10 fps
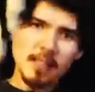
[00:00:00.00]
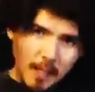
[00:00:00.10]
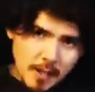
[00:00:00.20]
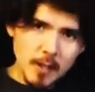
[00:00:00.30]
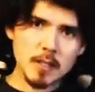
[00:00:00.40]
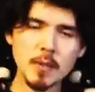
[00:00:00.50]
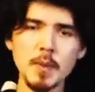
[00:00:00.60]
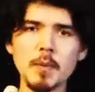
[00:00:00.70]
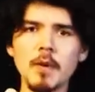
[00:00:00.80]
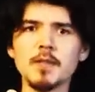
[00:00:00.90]
And now I know some
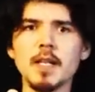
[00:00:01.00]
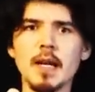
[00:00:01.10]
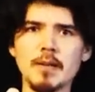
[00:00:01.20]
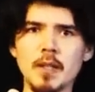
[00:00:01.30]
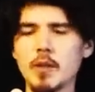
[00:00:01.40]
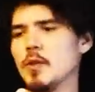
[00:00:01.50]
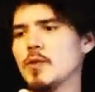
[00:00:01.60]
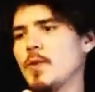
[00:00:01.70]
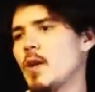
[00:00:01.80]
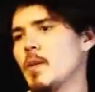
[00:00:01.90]
people have said, don't
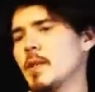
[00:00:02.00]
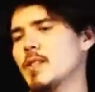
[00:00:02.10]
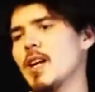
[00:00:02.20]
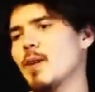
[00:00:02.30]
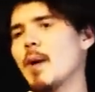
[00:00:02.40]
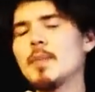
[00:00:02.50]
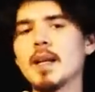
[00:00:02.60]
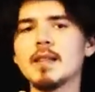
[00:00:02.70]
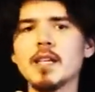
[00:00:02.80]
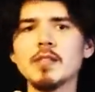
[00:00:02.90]
use foam, it's not a weapon, and